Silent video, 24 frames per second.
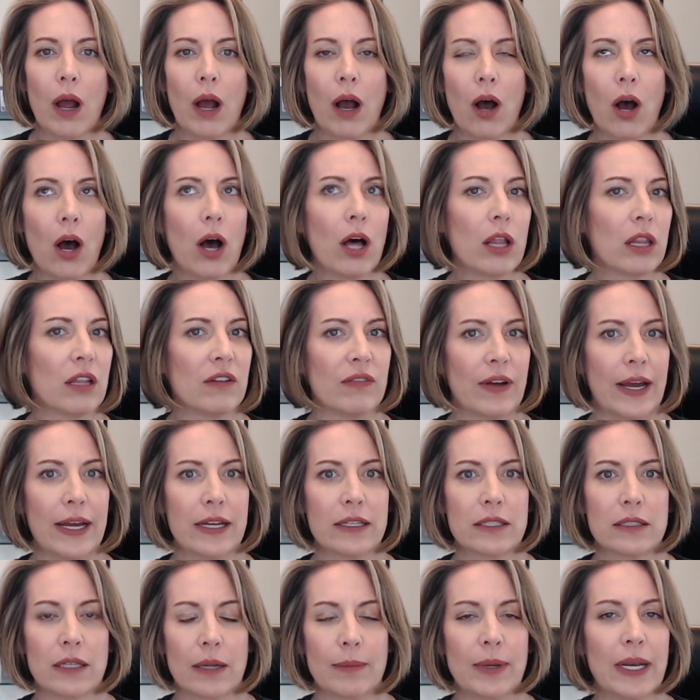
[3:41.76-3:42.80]
All of
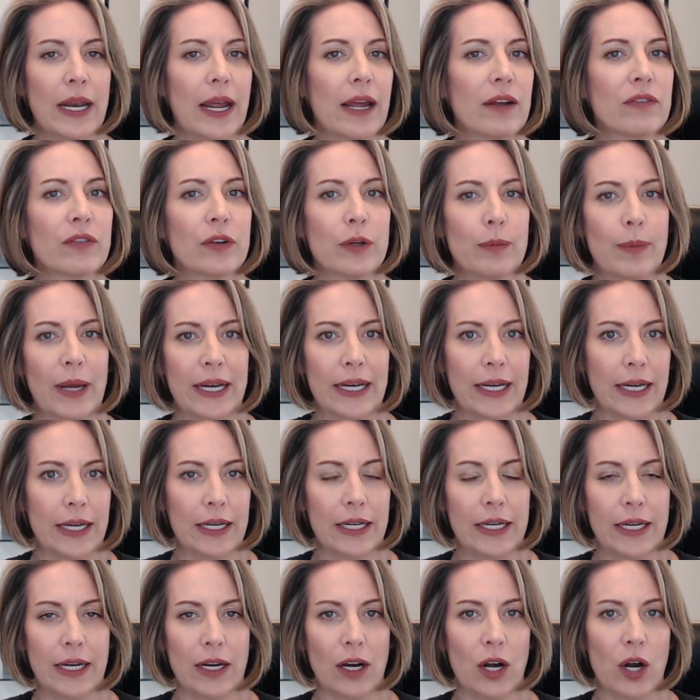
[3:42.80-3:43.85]
us, I mean, everybody
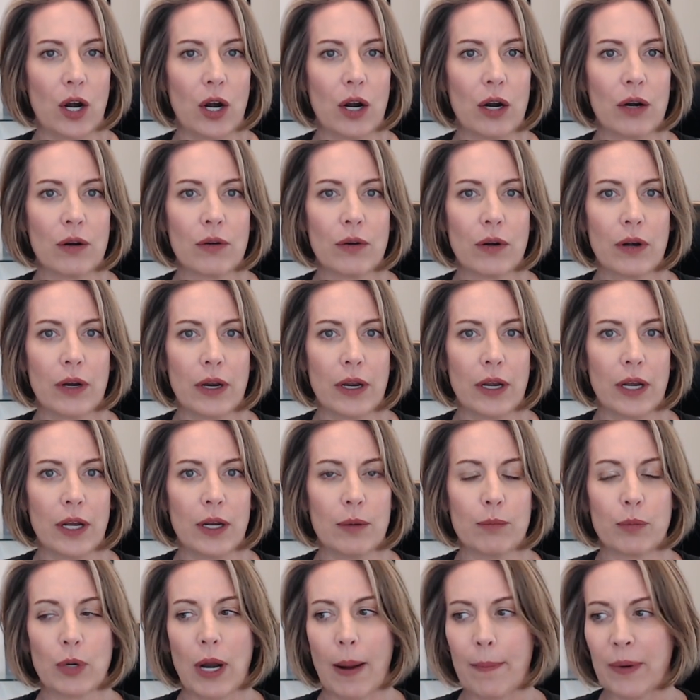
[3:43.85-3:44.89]
here,
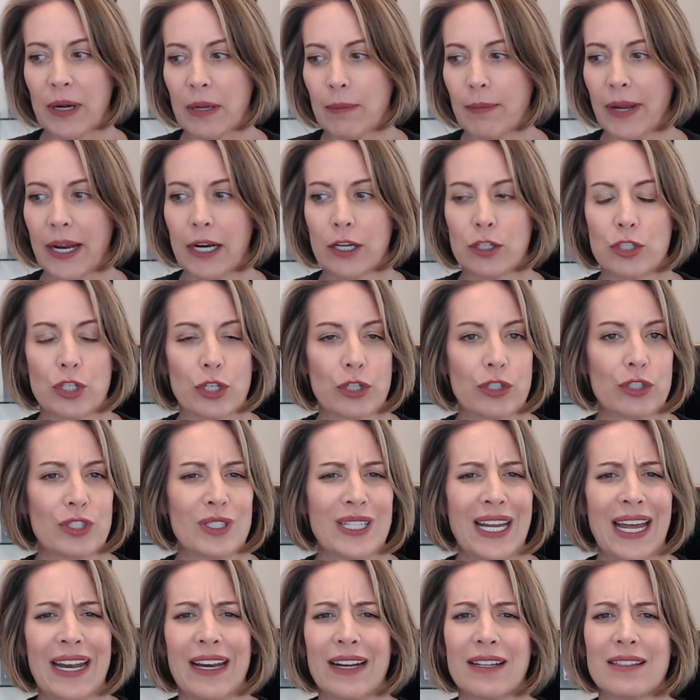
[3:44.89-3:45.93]
property managers,
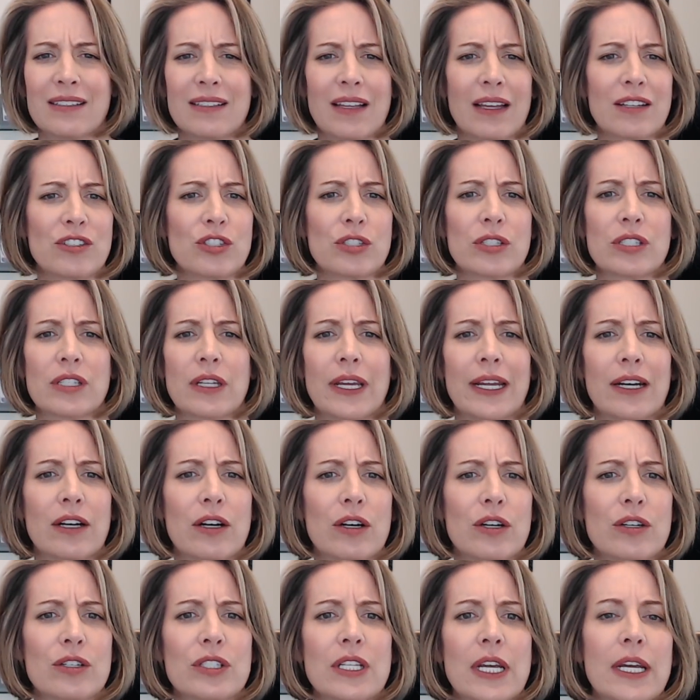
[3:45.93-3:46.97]
tenants,
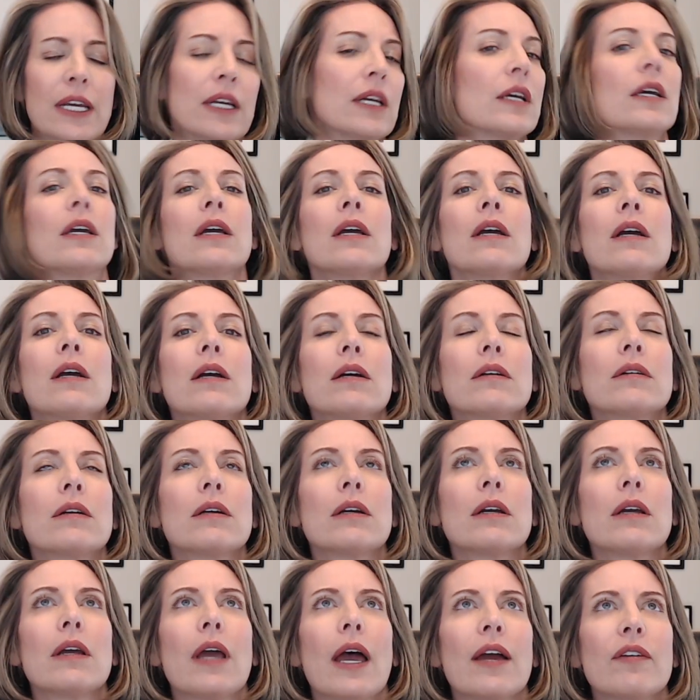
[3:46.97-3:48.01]
legislators,
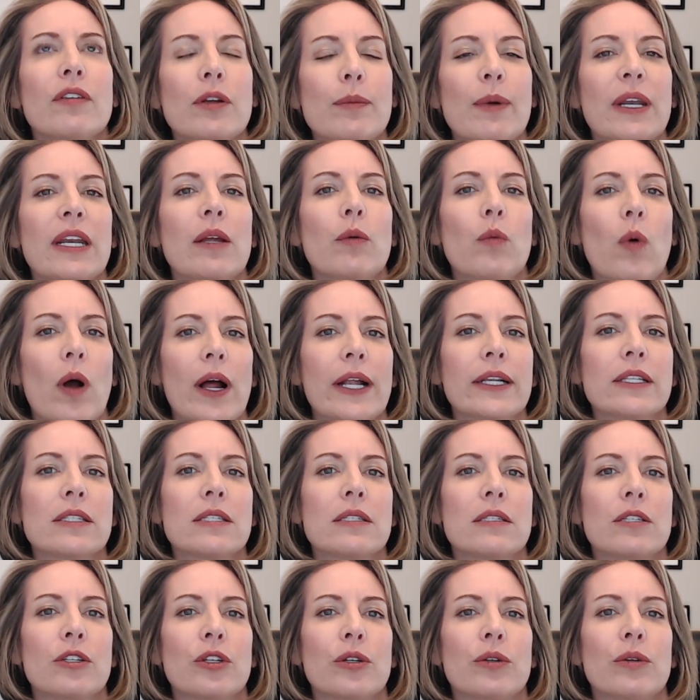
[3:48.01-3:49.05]
everybody
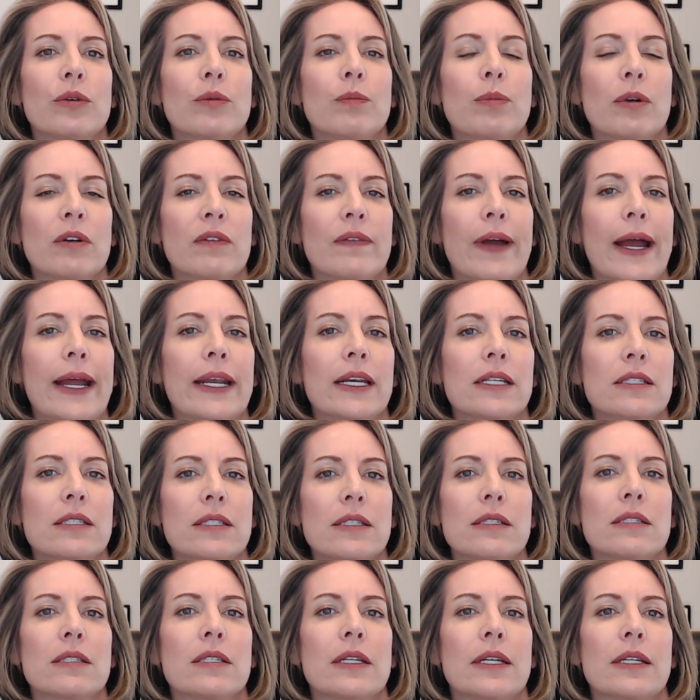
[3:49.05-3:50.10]
wants to provide
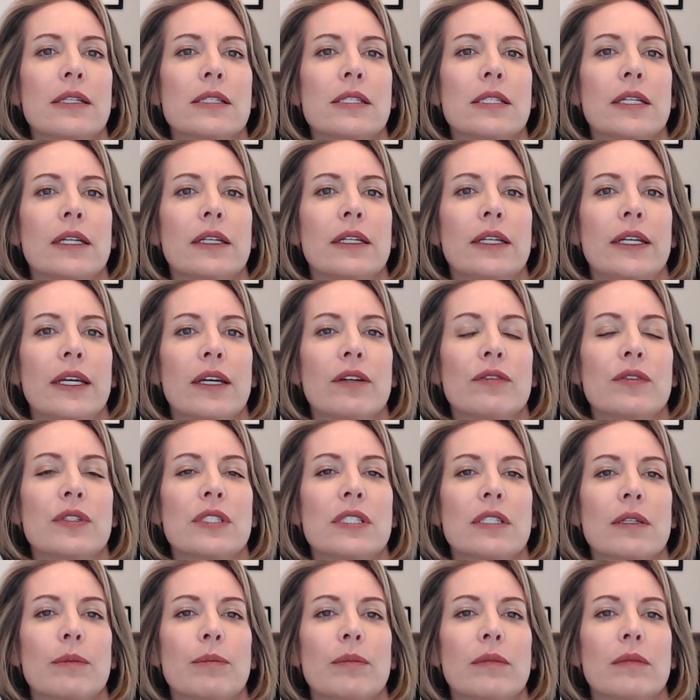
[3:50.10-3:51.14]
assistance and give
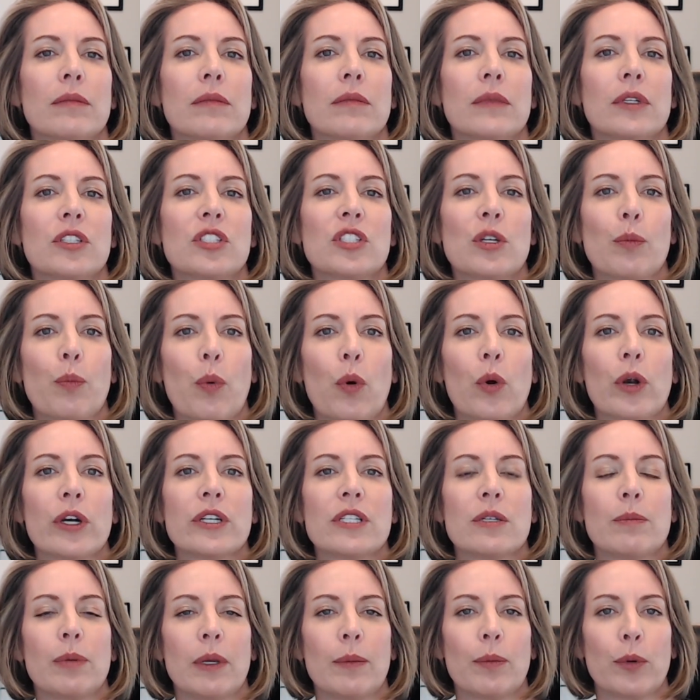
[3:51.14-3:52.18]
some support
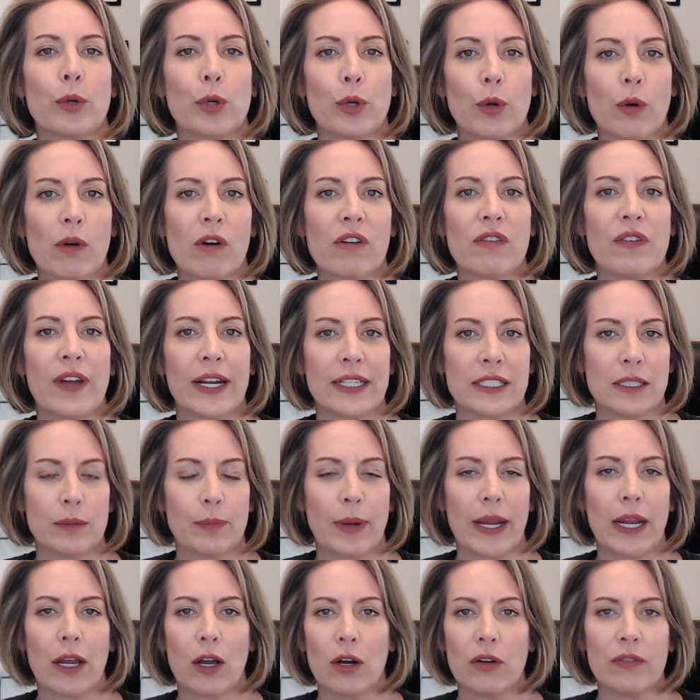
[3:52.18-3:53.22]
to people who are affected
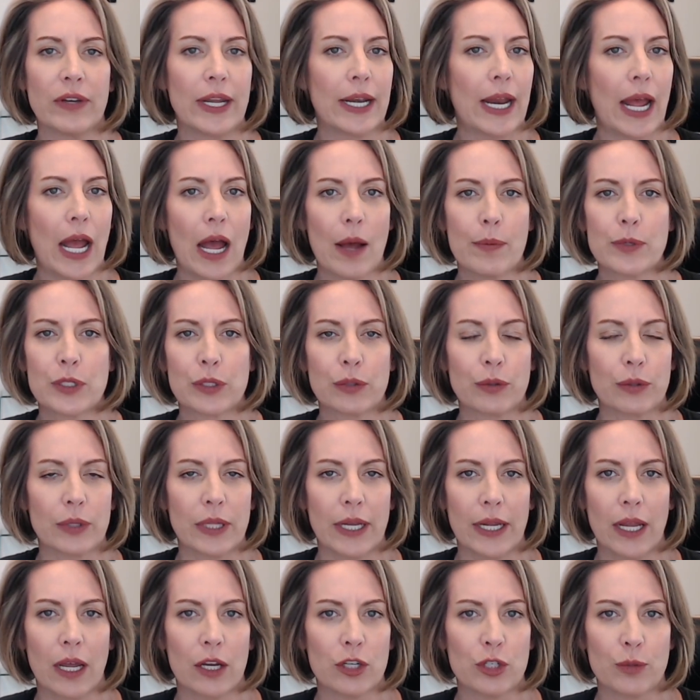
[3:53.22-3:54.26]
by COVID.
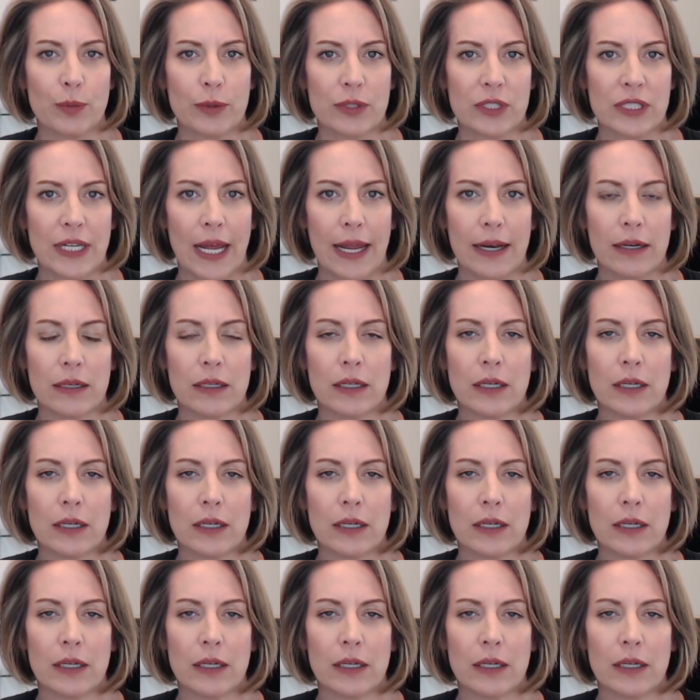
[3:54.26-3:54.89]
Absolutely, 100%.